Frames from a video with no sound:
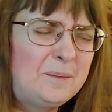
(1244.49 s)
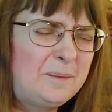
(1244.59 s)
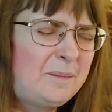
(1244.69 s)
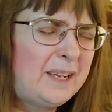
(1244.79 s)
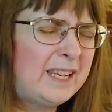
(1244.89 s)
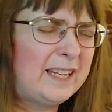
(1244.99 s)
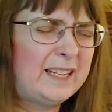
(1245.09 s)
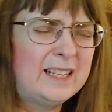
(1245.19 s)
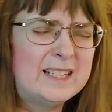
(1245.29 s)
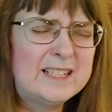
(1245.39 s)

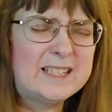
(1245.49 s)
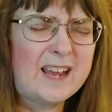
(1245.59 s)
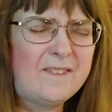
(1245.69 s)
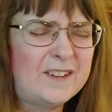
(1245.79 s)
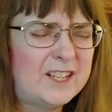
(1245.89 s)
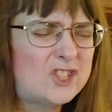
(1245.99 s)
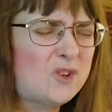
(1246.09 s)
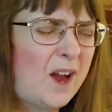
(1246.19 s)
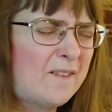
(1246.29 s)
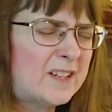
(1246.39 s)
me, Stephanie,
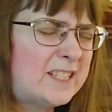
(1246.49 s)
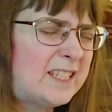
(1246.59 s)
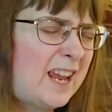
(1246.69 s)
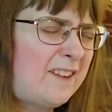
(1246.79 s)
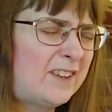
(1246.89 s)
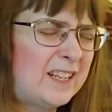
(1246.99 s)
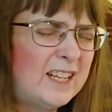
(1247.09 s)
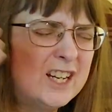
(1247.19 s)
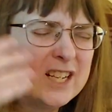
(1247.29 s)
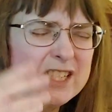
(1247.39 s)
Travis,
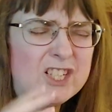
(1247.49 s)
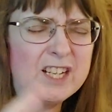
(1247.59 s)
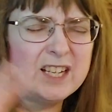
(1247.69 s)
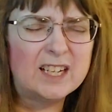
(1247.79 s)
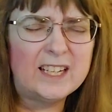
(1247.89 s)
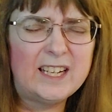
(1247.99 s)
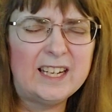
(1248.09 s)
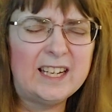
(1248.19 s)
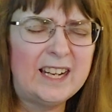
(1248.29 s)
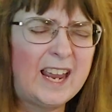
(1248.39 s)
David, Gina,
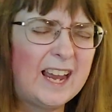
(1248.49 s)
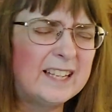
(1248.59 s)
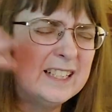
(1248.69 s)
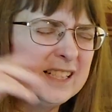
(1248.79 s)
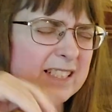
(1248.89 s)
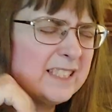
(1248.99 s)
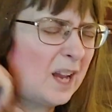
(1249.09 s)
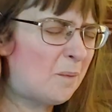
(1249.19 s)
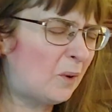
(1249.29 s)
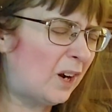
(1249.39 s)
Kiki Ann,
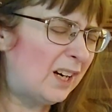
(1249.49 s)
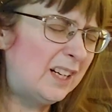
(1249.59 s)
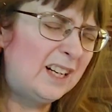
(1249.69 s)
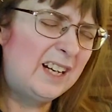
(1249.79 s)
Deborah,